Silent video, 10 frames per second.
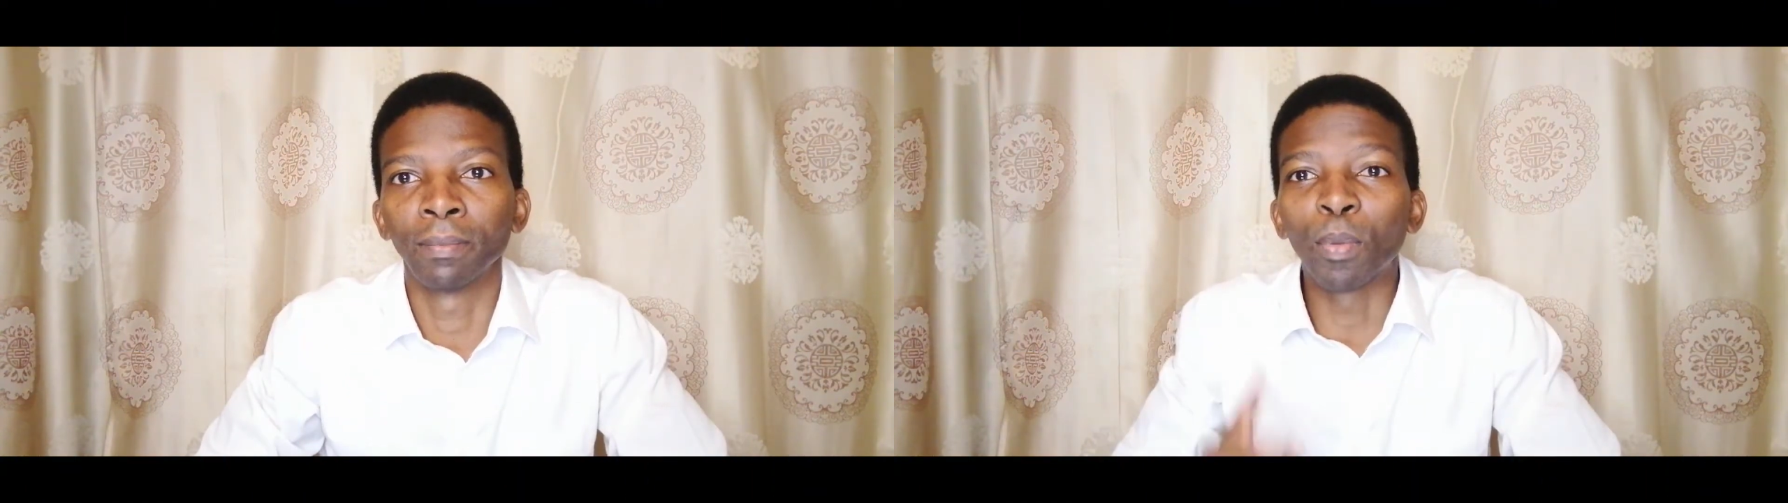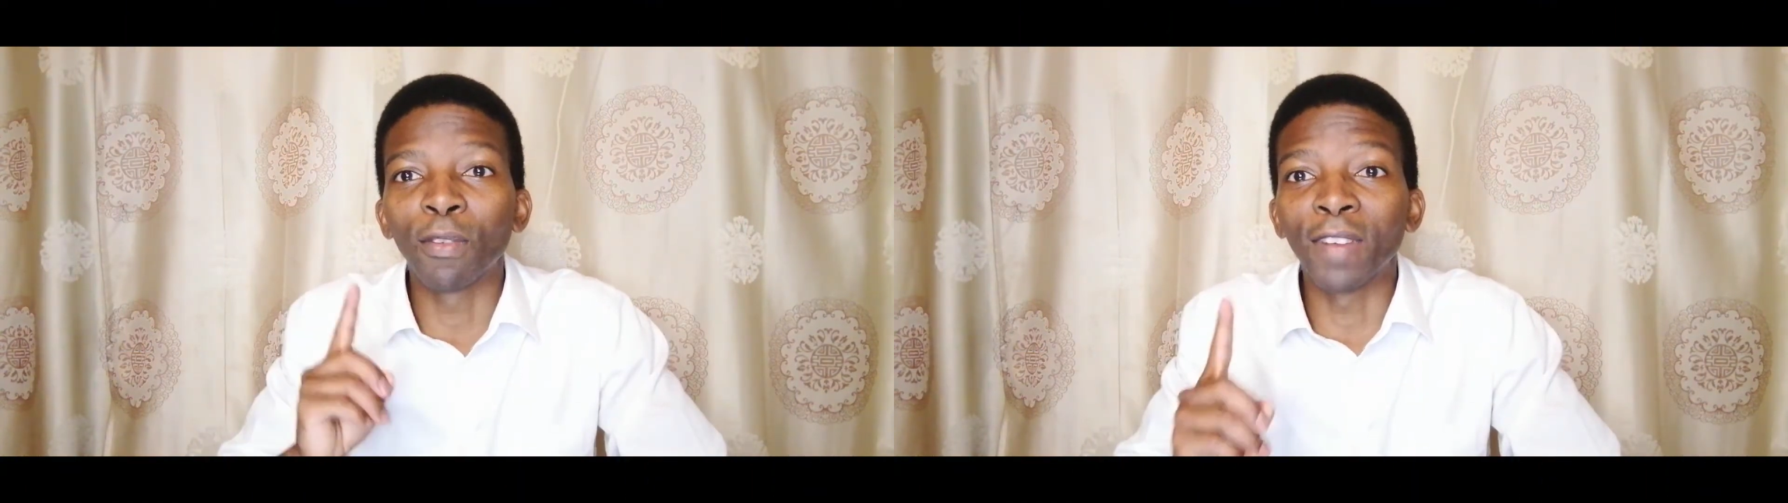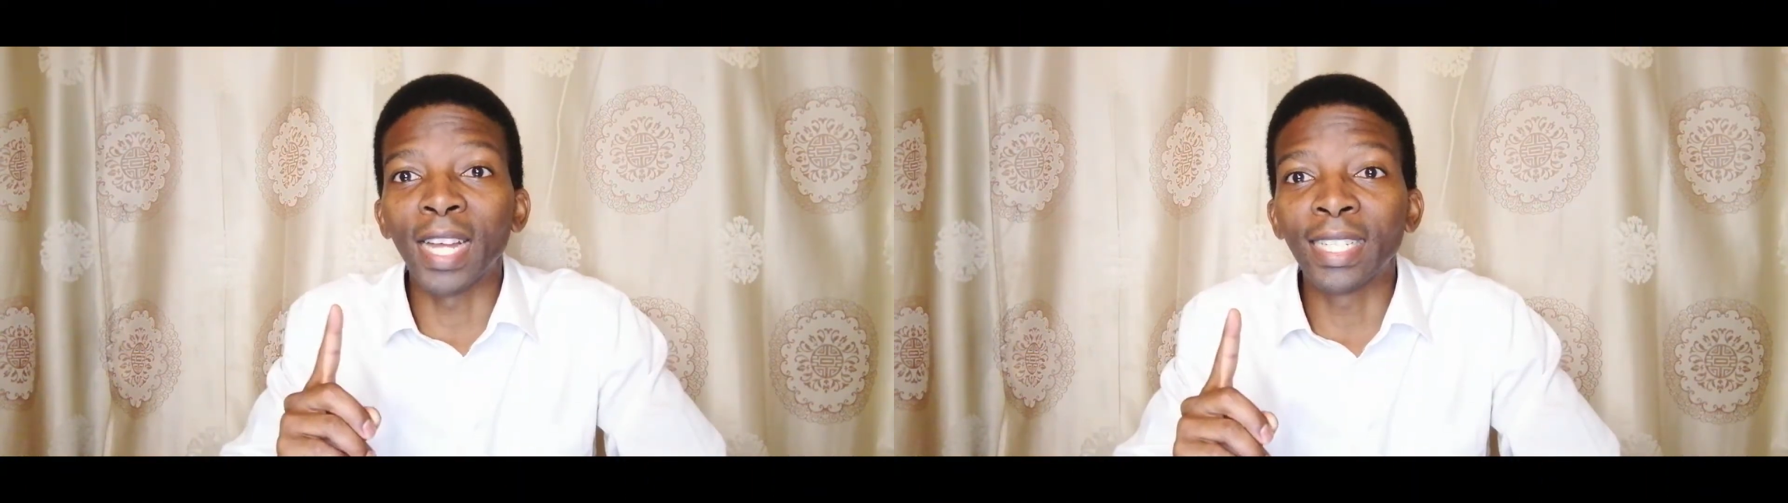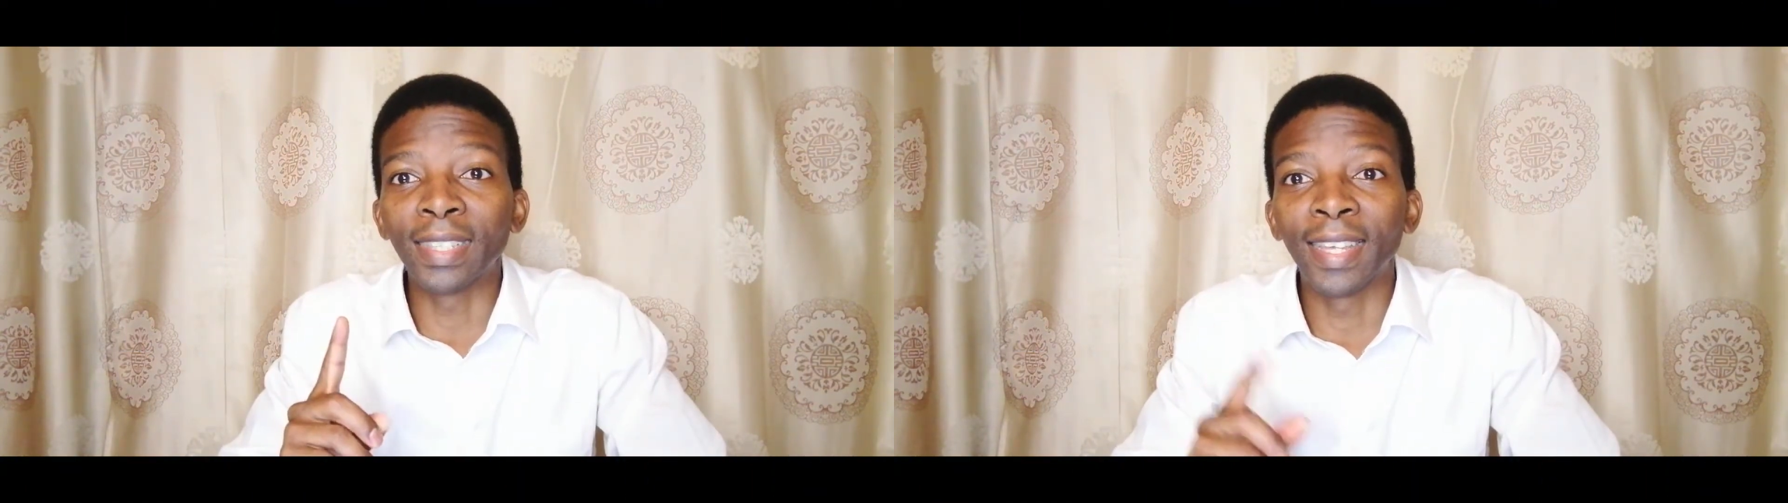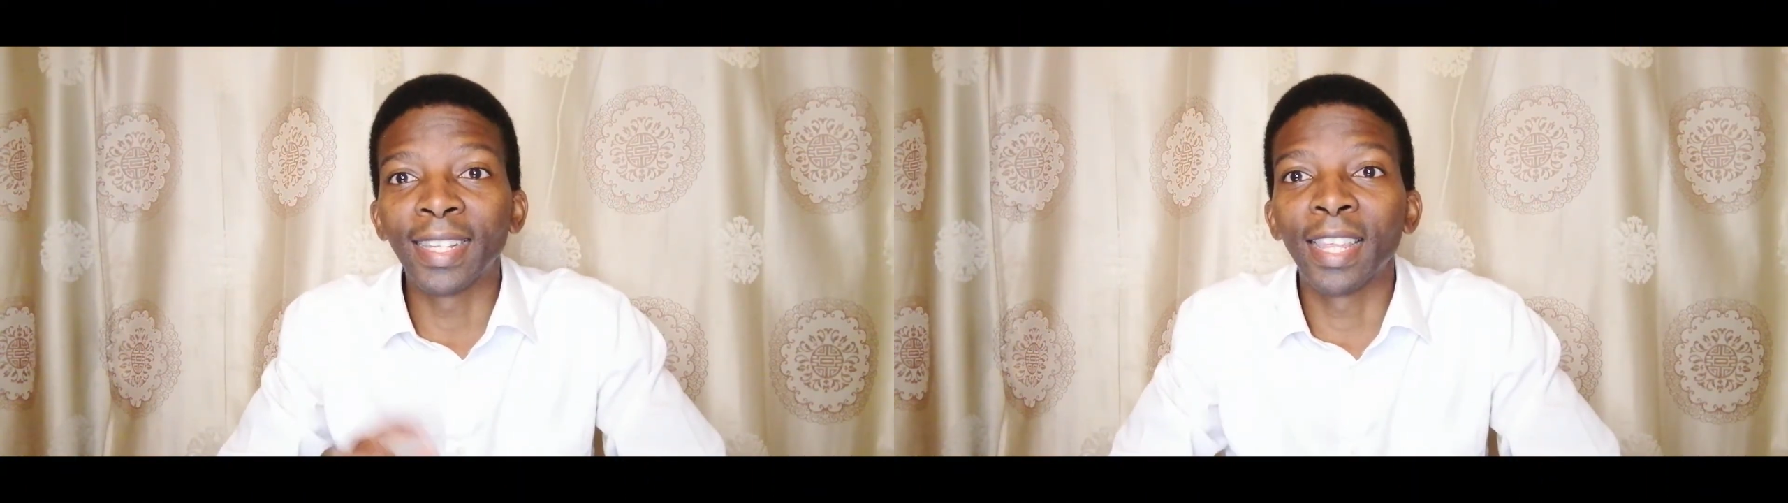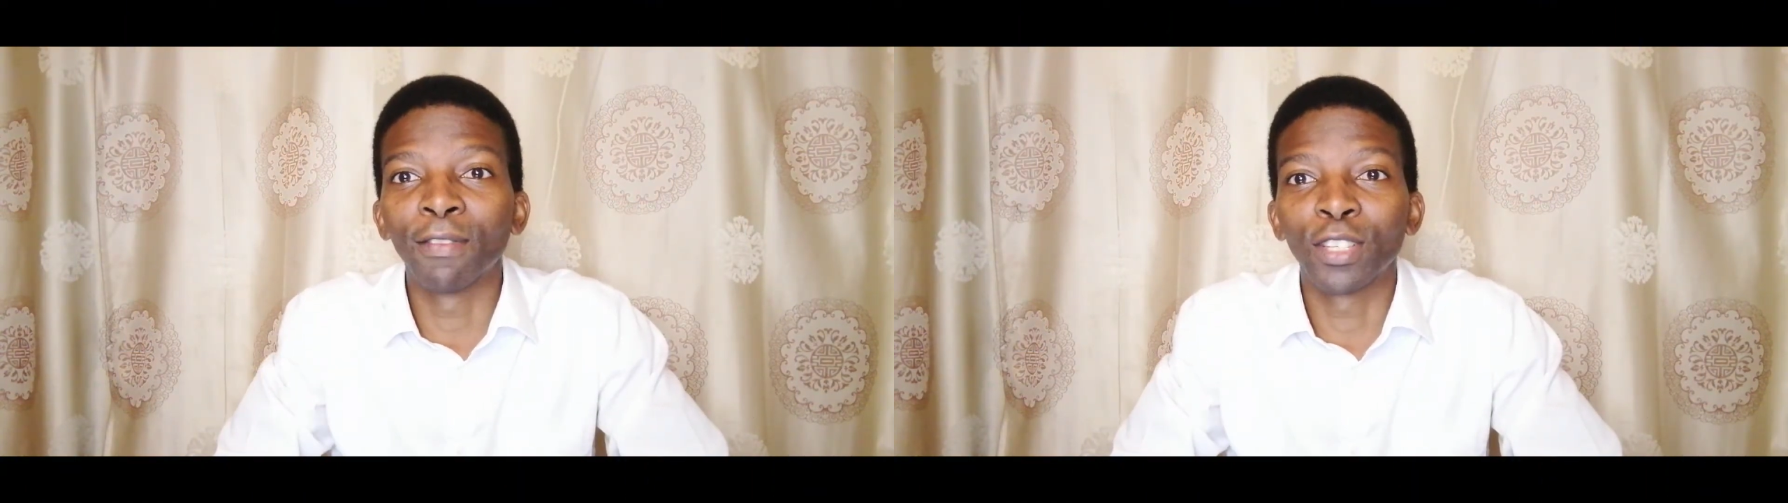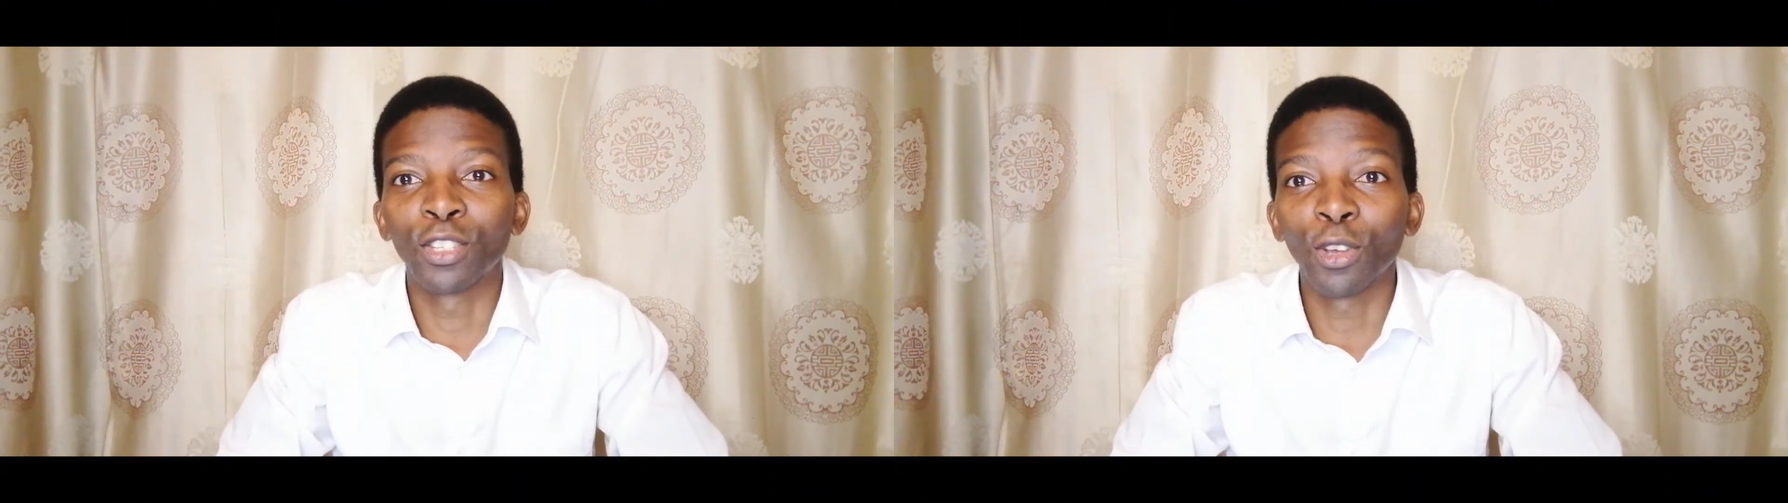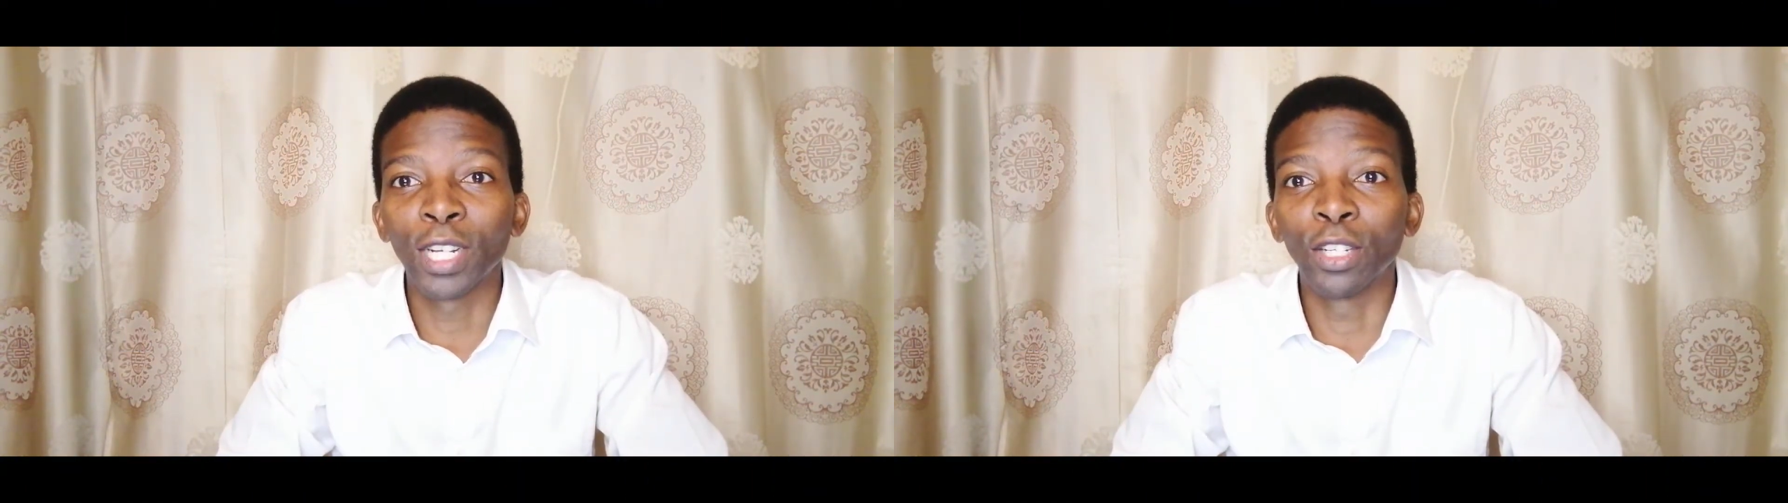provided that they have a
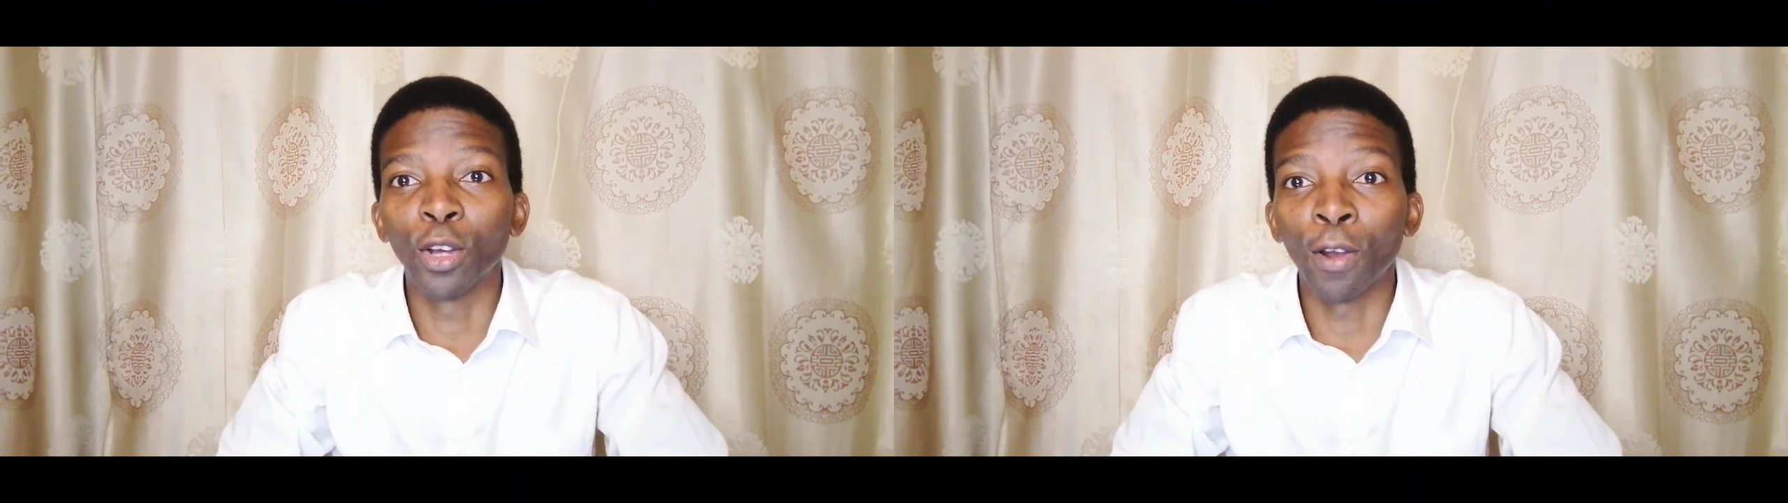solid